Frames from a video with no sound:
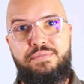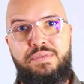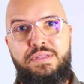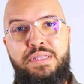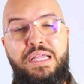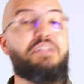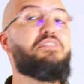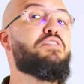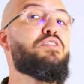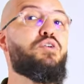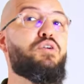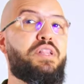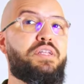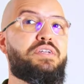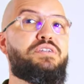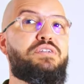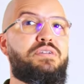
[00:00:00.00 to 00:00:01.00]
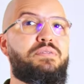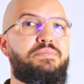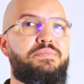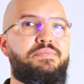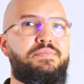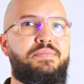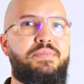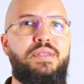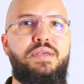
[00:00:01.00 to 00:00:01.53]
That's knowledge,
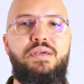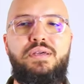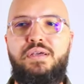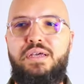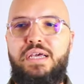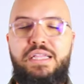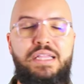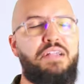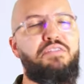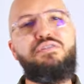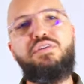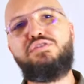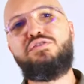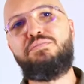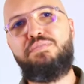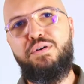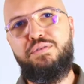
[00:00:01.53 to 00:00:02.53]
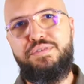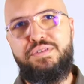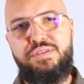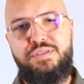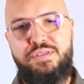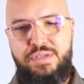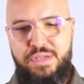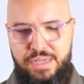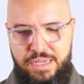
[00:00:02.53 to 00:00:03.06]
and that's not to
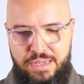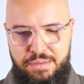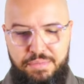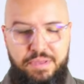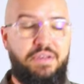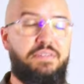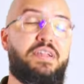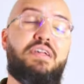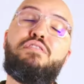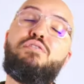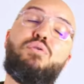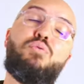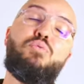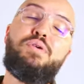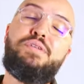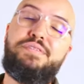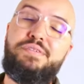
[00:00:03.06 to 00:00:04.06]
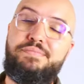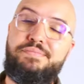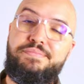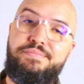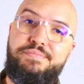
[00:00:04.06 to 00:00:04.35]
boast, because that's not wisdom.